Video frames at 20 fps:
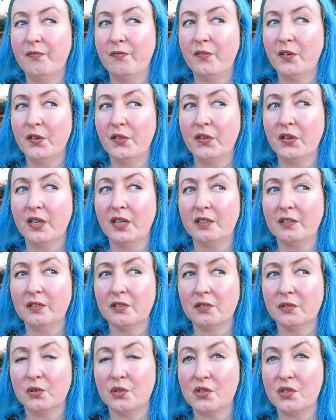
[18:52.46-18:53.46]

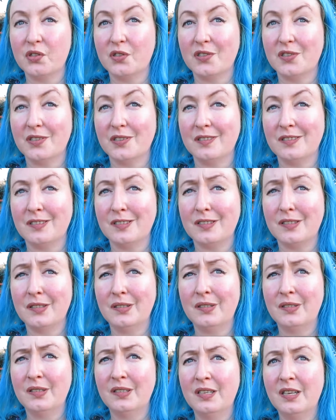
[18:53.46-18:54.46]
Fothergirls or Sutton's
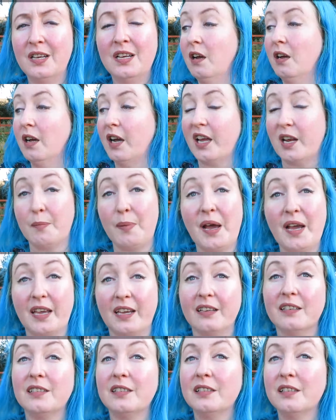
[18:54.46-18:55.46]
had a
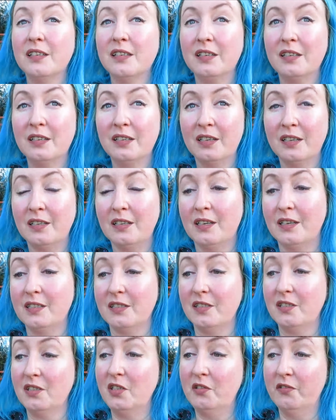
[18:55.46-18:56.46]
packet
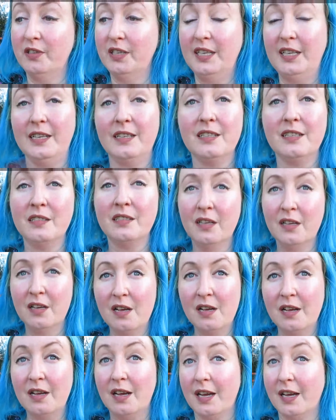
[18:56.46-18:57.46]
as a new release,
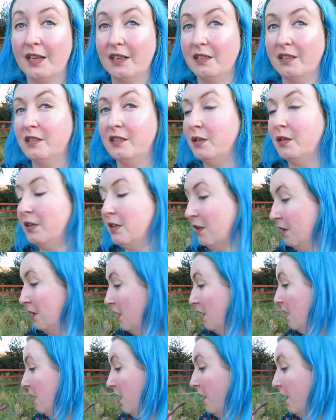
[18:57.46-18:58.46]
and
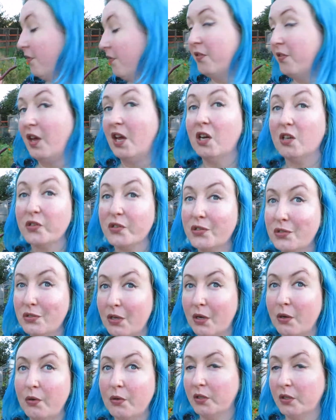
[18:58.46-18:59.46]
they are
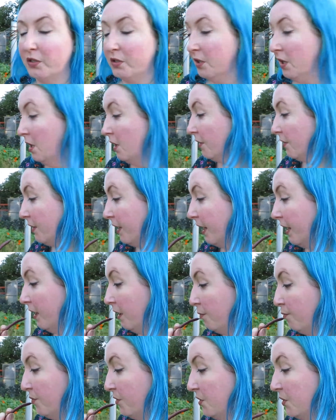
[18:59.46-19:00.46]
so good. They
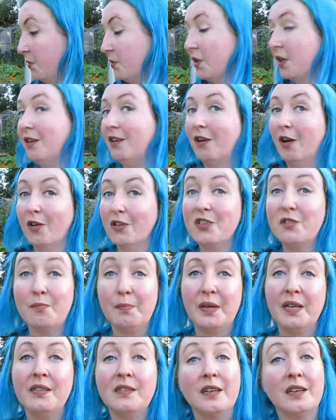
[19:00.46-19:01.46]
produce a lot of
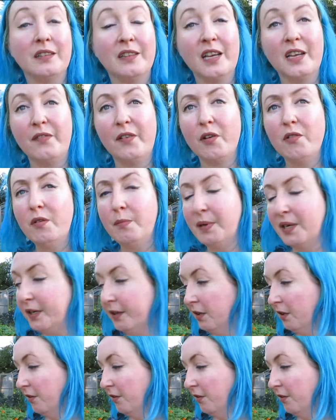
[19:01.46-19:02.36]
beans and they've only been in the